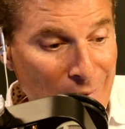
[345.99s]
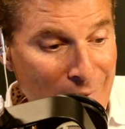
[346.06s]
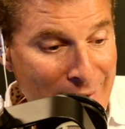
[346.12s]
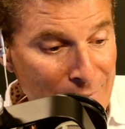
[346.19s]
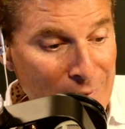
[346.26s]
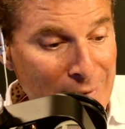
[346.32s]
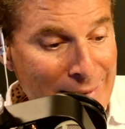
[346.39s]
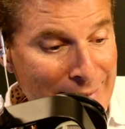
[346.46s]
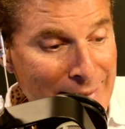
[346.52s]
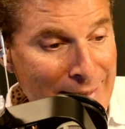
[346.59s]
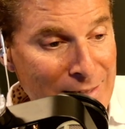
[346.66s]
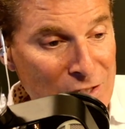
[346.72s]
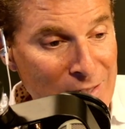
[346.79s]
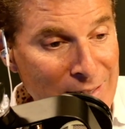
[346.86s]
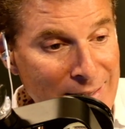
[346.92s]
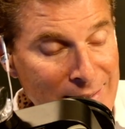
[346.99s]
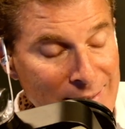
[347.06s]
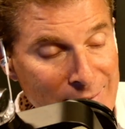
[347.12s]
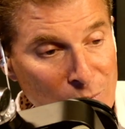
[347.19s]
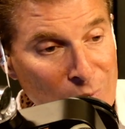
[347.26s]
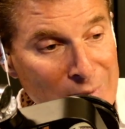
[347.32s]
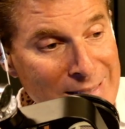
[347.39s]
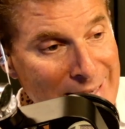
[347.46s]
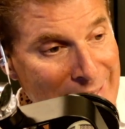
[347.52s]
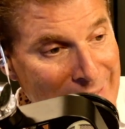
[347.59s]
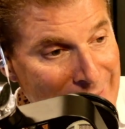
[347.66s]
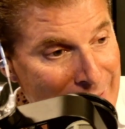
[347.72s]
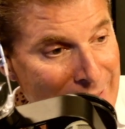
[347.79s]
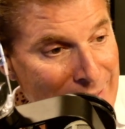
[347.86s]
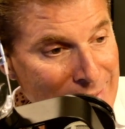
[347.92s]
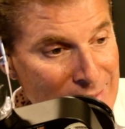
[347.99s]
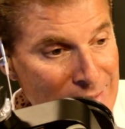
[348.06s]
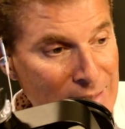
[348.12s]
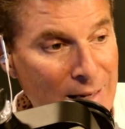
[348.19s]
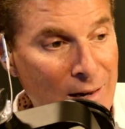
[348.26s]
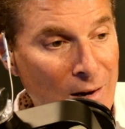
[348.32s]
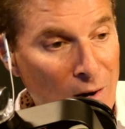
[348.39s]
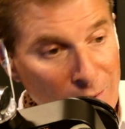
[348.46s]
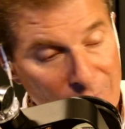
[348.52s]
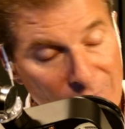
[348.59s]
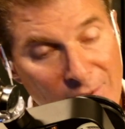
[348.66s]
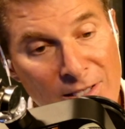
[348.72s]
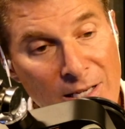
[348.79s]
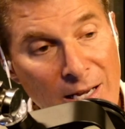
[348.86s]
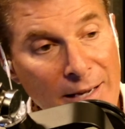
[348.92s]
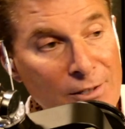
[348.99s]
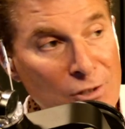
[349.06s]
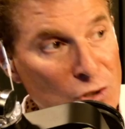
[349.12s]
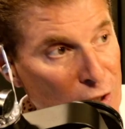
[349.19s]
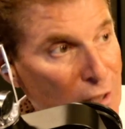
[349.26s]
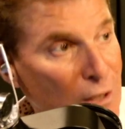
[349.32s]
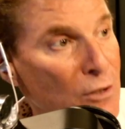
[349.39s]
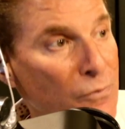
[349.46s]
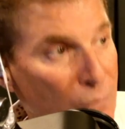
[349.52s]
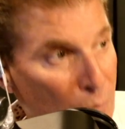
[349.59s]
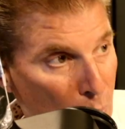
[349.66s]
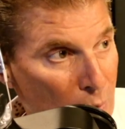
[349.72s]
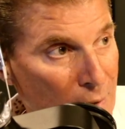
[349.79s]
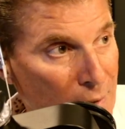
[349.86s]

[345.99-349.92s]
everything that she was against, all of a sudden she is for.